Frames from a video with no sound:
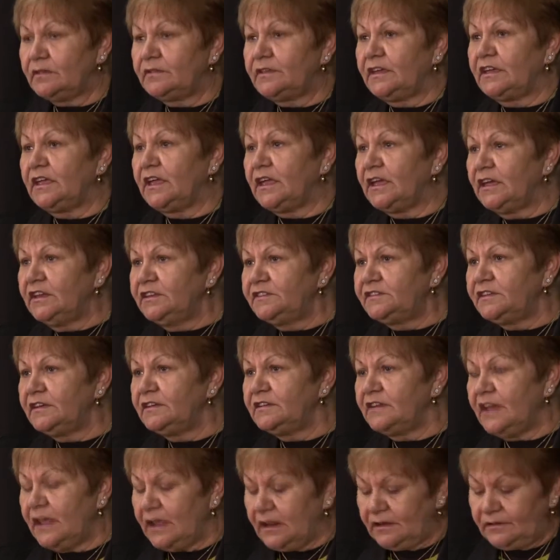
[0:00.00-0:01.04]
The
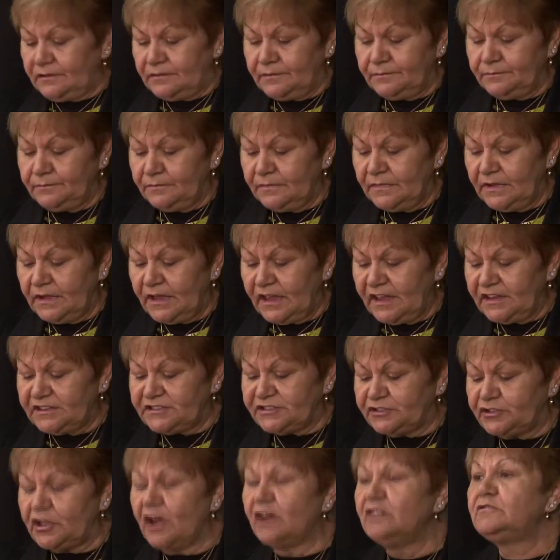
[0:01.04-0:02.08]
internet
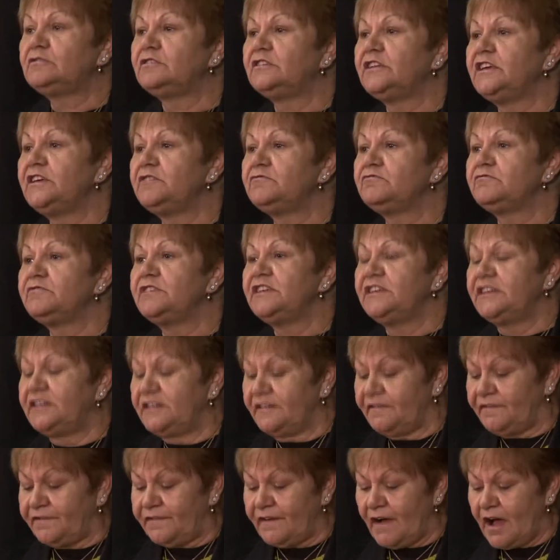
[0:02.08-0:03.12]
has totally
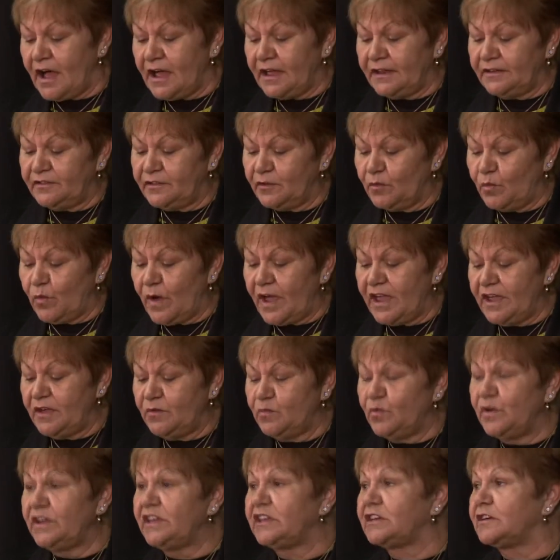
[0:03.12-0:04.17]
redefined the
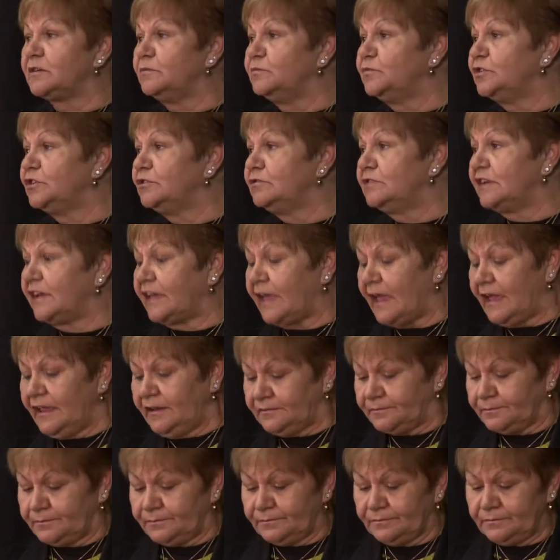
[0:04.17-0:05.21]
way we communicate
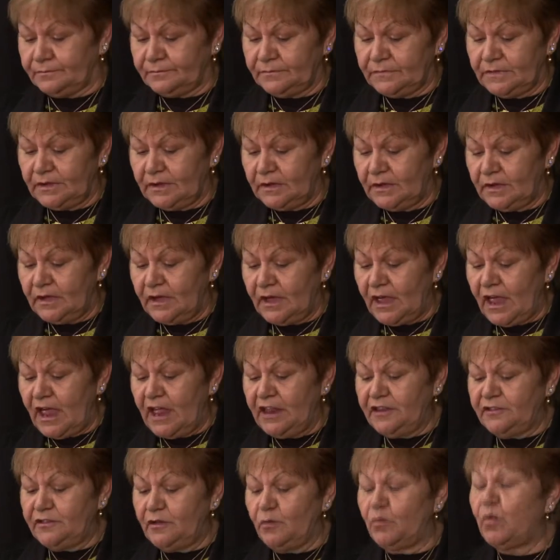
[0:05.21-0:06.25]

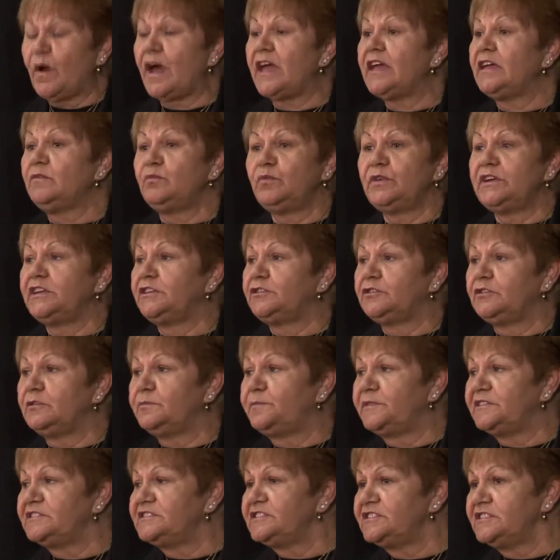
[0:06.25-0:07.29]
and the way we do
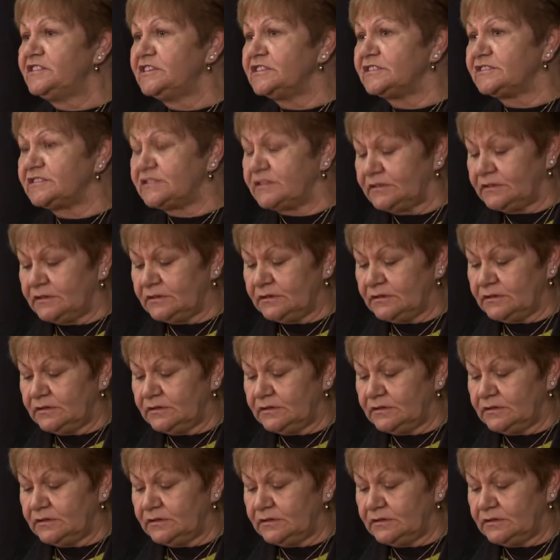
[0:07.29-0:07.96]
business.